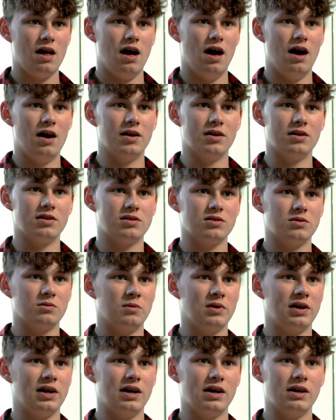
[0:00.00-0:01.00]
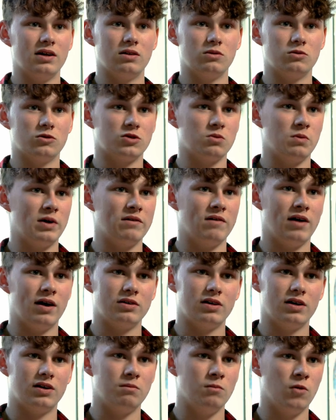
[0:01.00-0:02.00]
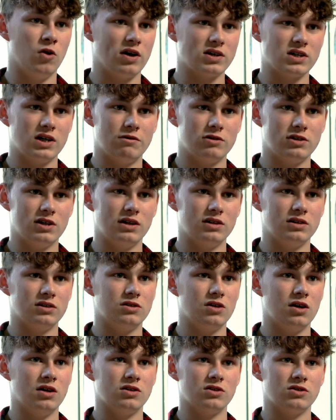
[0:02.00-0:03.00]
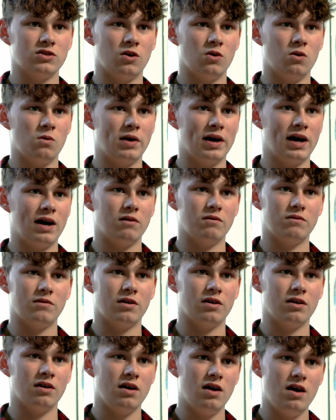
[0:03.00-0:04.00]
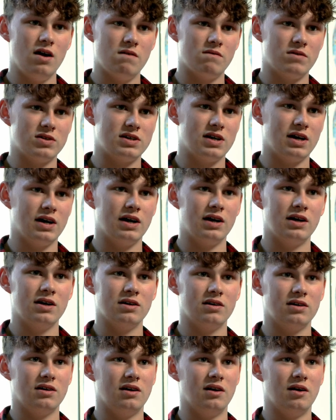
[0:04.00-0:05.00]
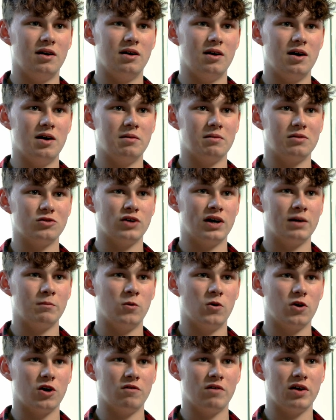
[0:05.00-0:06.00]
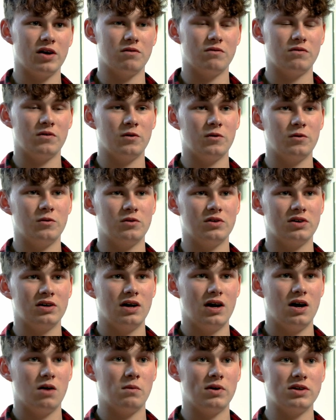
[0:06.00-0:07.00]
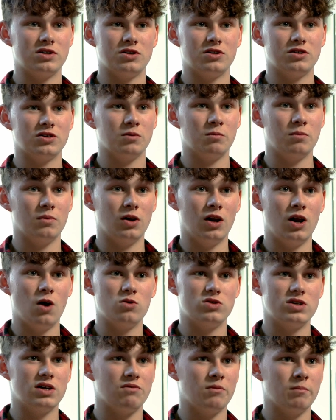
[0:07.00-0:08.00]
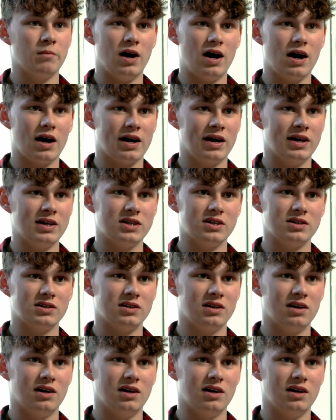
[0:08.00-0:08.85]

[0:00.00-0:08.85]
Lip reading: And we just went around, did more activities in Seoul, went out for tea and tried more Korean food, went to some loads of different markets.